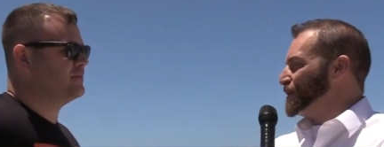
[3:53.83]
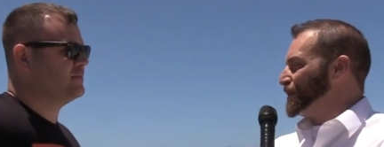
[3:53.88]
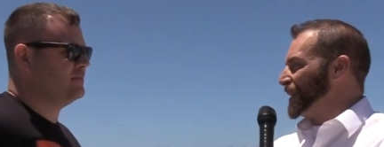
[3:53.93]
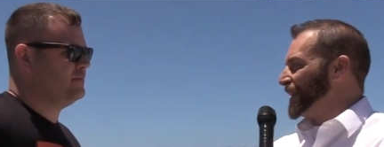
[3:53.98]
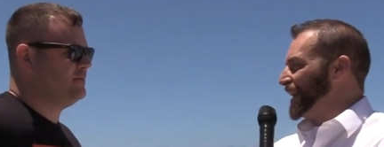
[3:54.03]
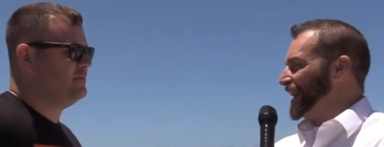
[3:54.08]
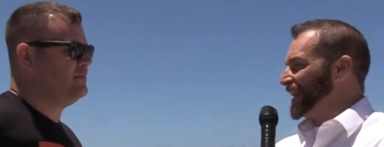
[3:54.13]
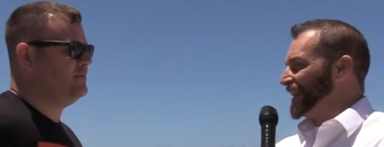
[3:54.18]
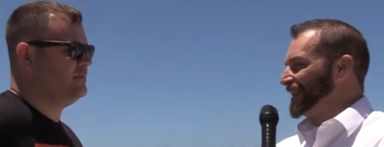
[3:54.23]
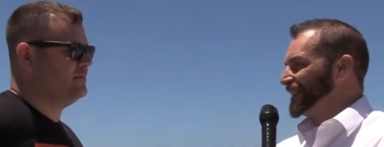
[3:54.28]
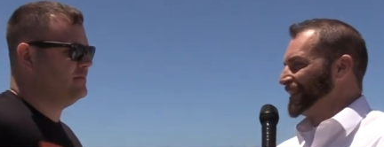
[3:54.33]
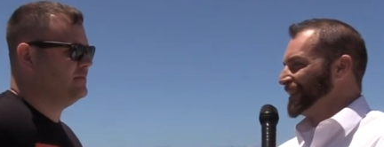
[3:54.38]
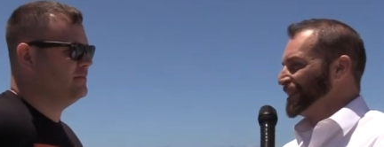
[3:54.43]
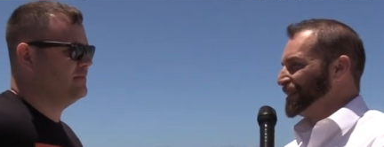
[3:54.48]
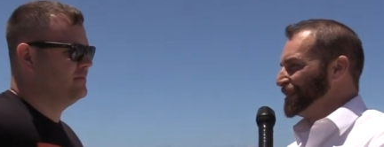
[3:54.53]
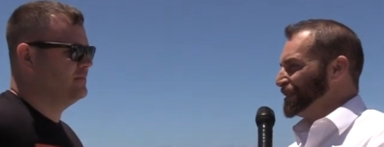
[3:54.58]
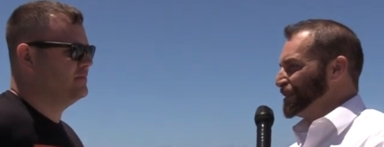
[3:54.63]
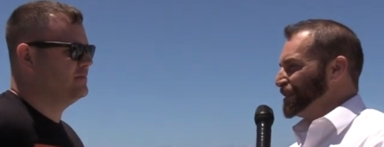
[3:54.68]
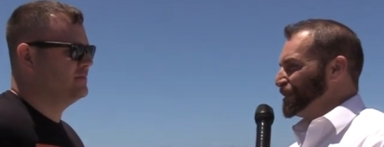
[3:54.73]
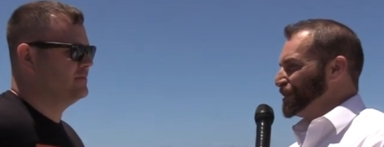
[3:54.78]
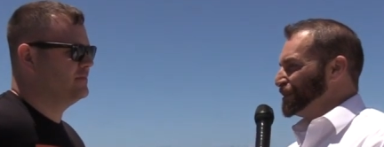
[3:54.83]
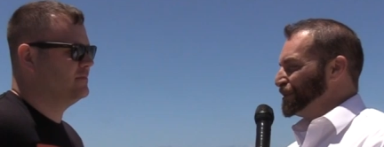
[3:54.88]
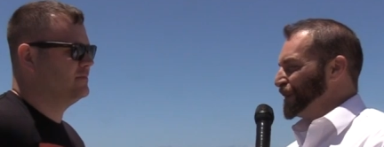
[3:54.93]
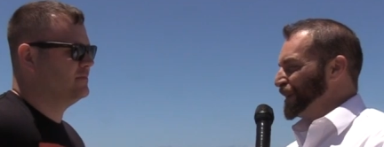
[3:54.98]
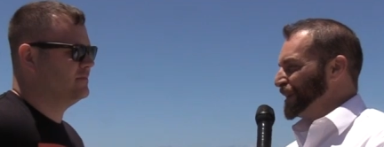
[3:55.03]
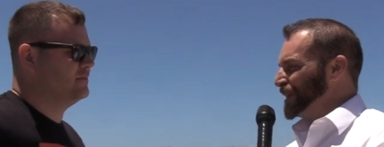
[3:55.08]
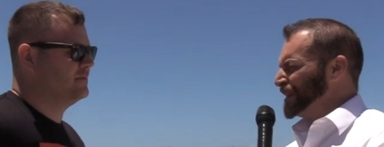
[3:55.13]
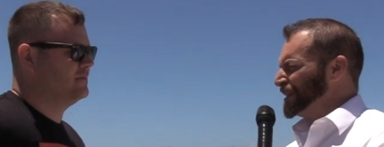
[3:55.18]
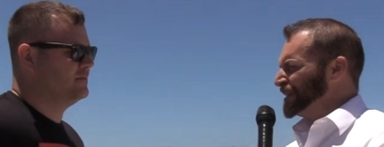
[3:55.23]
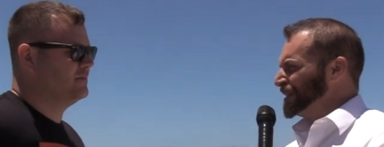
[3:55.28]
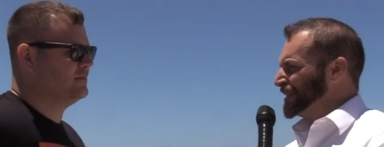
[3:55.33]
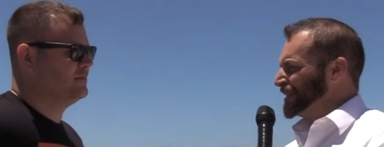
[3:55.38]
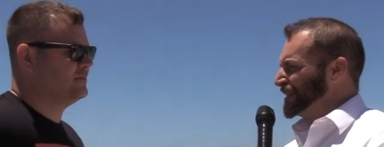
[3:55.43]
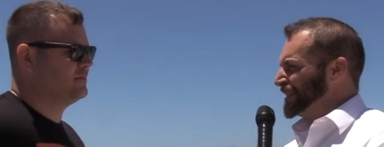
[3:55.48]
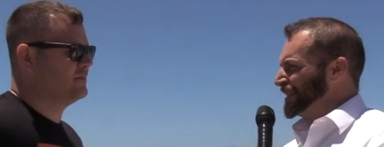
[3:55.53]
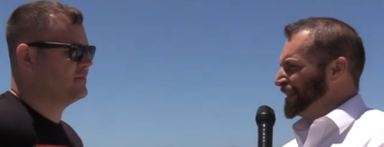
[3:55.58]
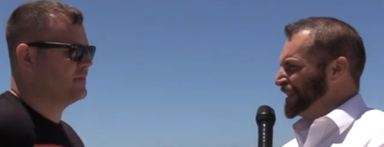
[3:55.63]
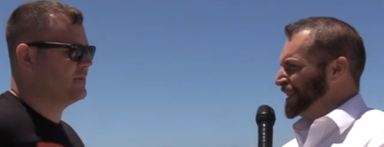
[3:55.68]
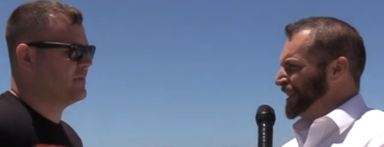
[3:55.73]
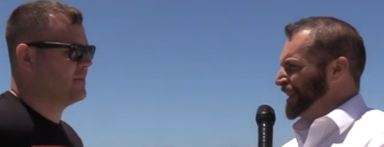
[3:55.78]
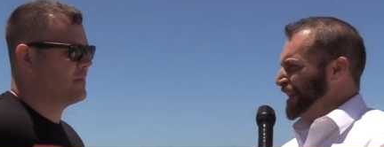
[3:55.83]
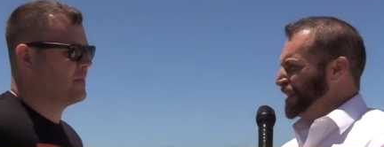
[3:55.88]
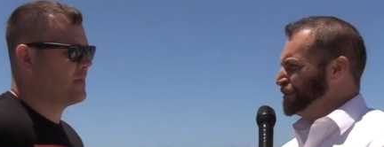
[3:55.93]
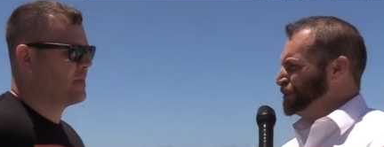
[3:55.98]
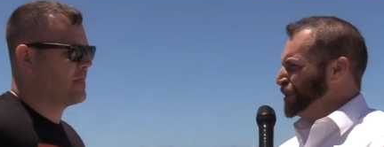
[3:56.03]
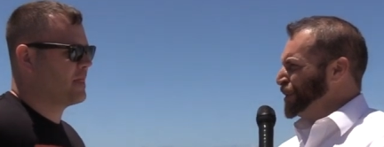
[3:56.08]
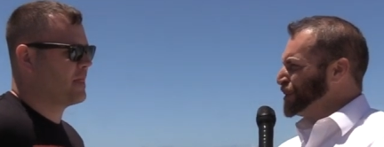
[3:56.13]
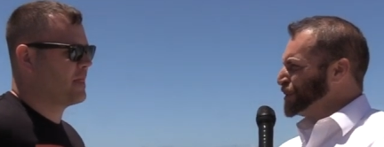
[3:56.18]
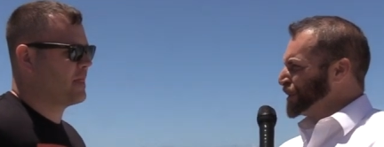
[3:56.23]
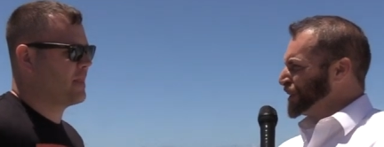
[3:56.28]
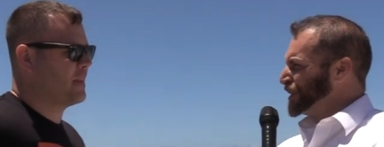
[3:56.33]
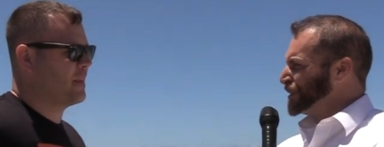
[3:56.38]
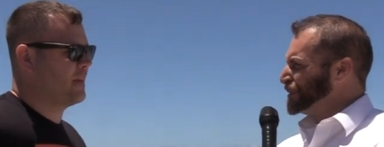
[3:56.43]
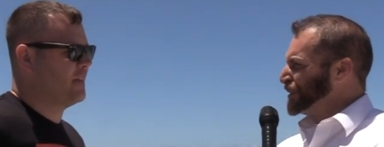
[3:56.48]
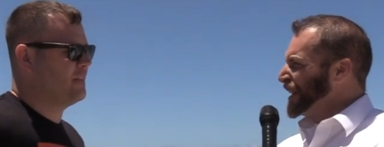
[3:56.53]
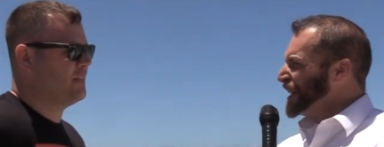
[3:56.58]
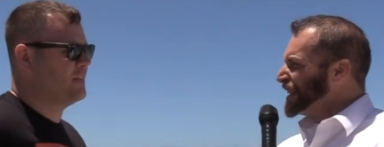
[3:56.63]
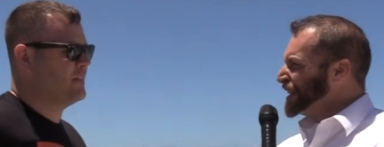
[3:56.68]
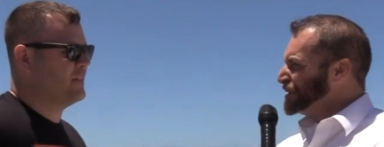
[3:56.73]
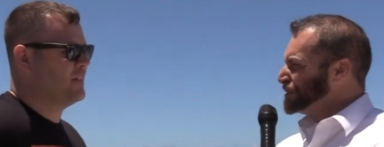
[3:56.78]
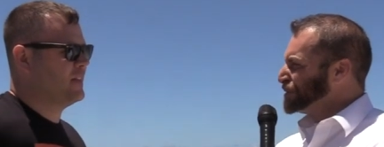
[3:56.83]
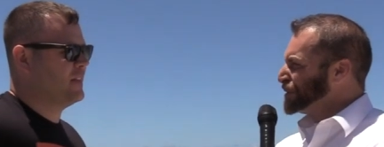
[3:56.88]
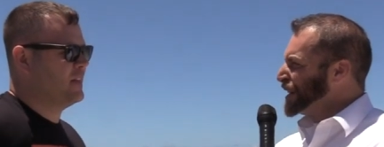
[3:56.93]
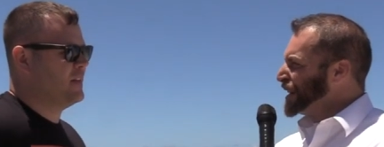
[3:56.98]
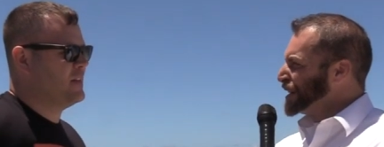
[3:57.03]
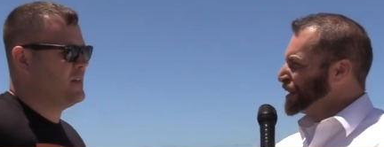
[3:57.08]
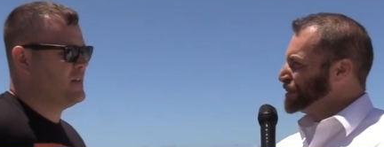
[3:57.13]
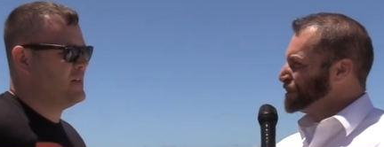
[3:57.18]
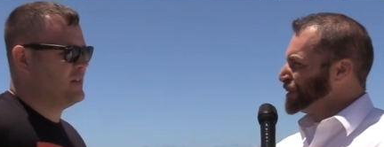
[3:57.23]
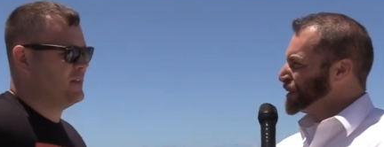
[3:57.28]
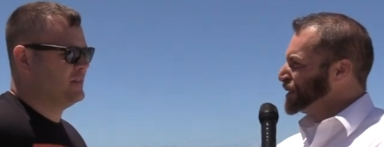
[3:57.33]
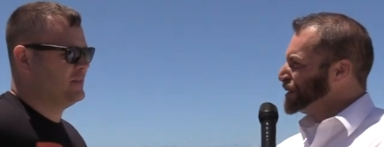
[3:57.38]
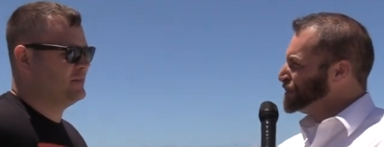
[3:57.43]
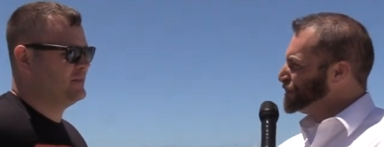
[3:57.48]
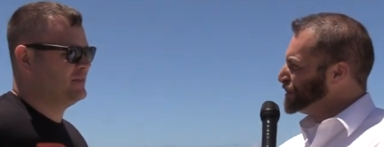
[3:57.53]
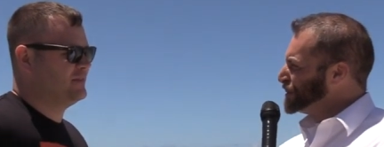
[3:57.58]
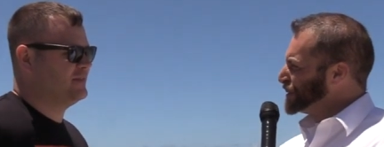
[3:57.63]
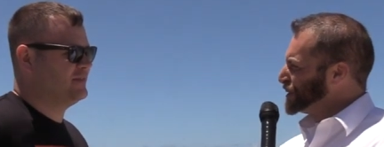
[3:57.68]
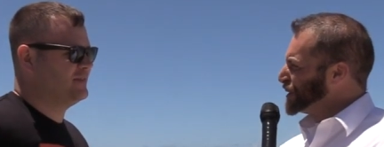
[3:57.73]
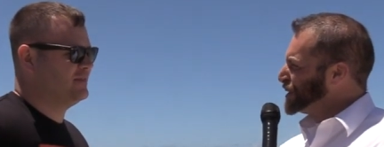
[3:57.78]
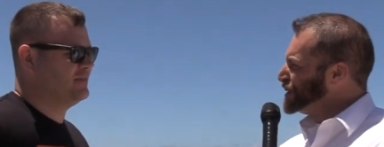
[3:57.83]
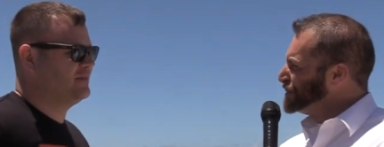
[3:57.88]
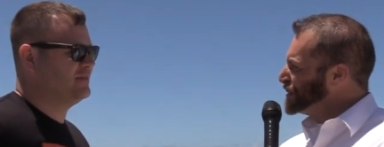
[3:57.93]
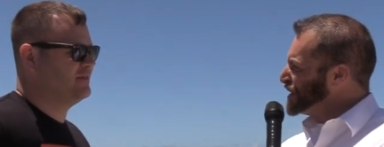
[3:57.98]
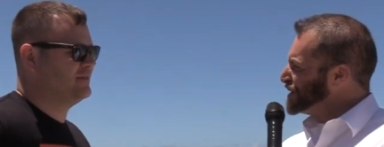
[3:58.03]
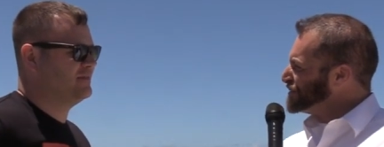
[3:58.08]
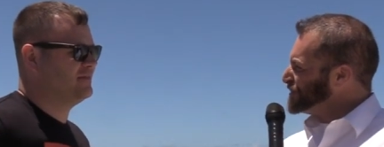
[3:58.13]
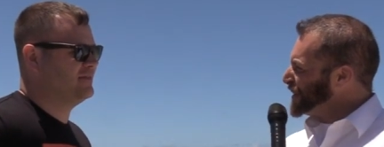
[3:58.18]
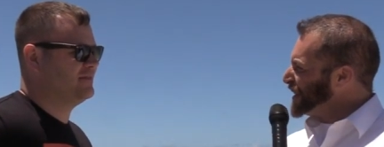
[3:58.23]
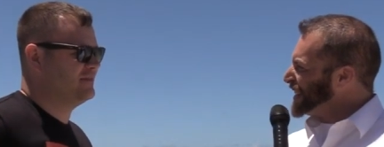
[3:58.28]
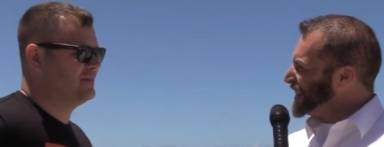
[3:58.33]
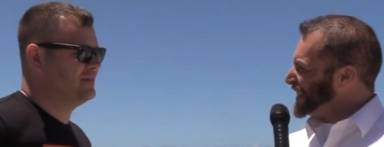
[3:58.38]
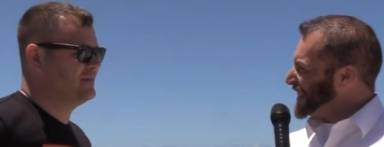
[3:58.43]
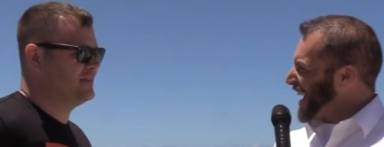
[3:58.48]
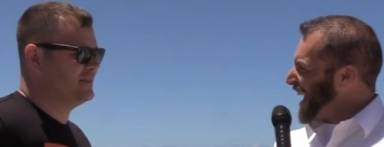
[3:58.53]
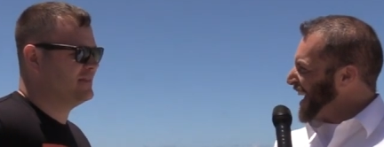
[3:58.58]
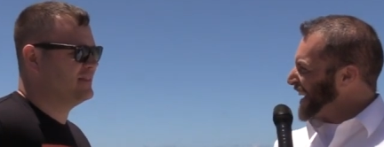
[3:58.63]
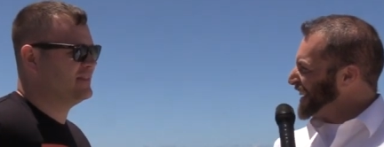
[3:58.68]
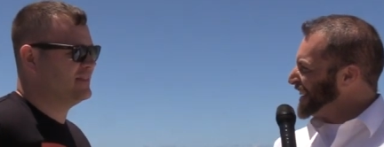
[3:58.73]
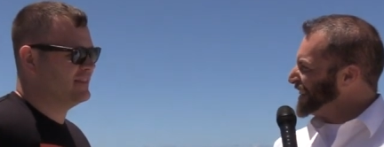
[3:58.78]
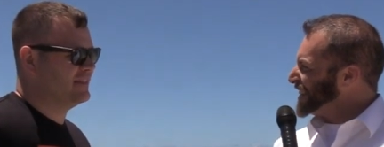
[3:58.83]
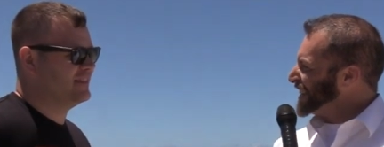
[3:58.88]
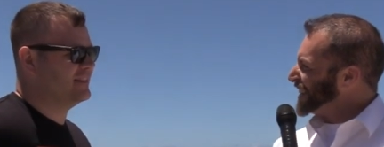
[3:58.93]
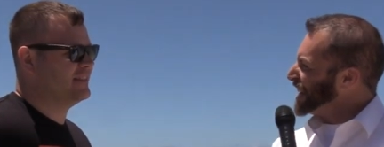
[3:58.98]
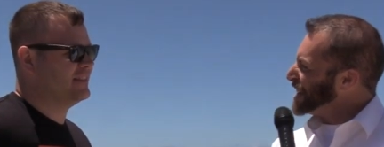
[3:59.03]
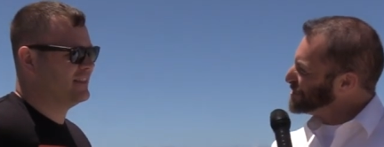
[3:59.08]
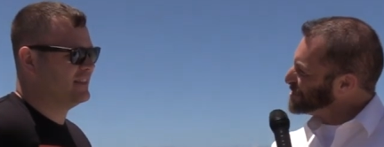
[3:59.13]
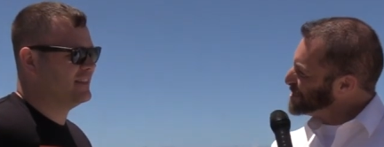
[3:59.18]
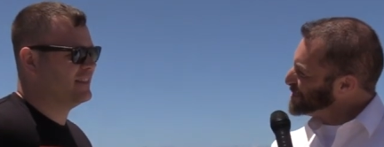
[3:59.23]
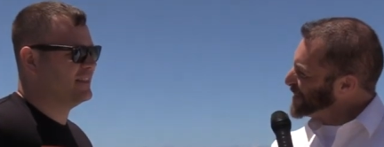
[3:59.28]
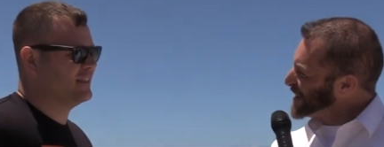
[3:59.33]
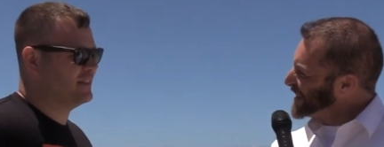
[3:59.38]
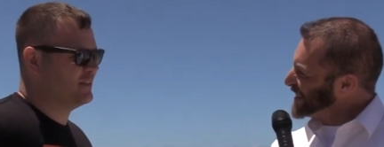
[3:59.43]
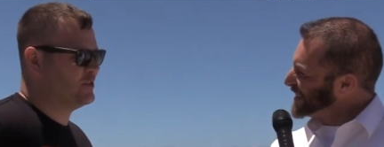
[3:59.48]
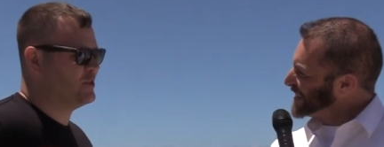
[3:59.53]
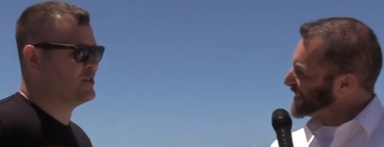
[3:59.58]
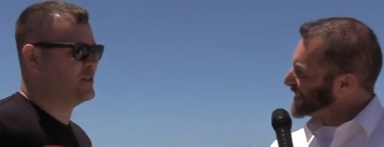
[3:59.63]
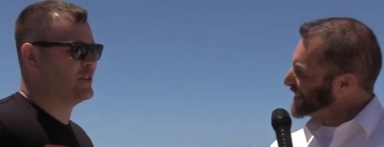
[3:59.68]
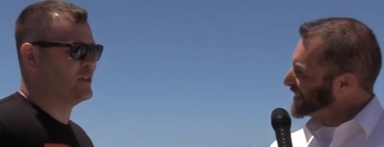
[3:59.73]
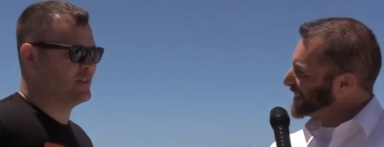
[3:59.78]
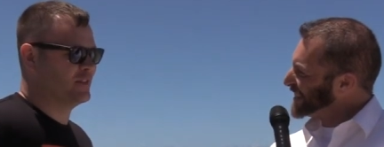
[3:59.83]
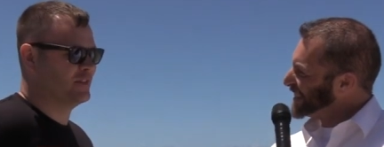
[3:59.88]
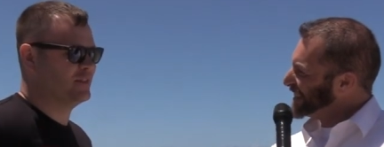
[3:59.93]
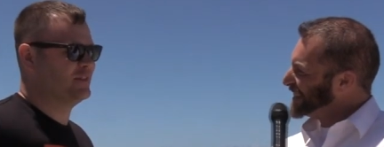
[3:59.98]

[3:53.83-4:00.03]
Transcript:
Speaker 1: and be like, well, if we were defending freedom, shouldn't shouldn't we have been attacking the government? Sure.